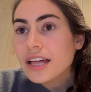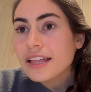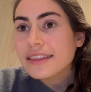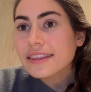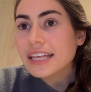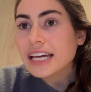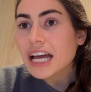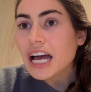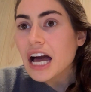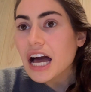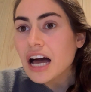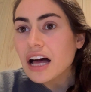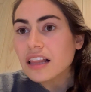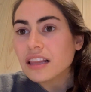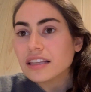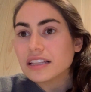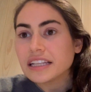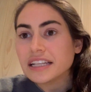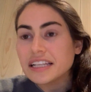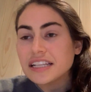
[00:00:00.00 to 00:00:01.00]
the
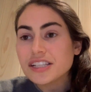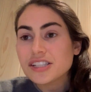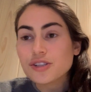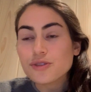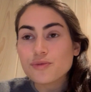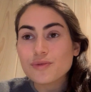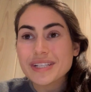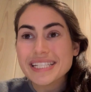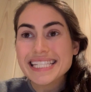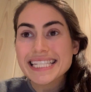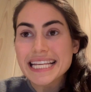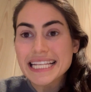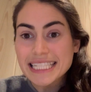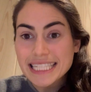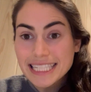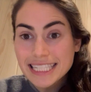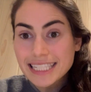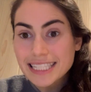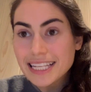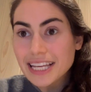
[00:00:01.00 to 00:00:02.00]
colonies
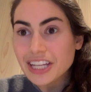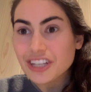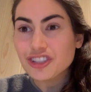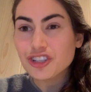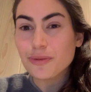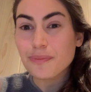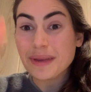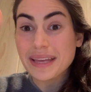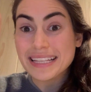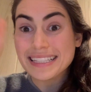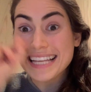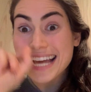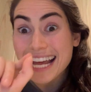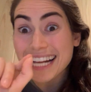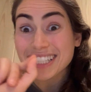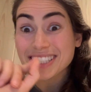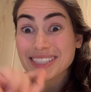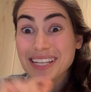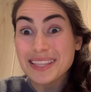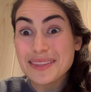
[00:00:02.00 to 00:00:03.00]
resist. It should be
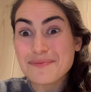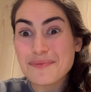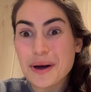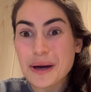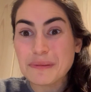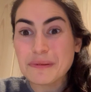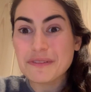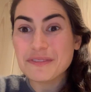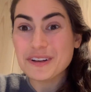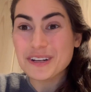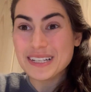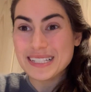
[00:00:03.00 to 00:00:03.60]
attached at the bottom of your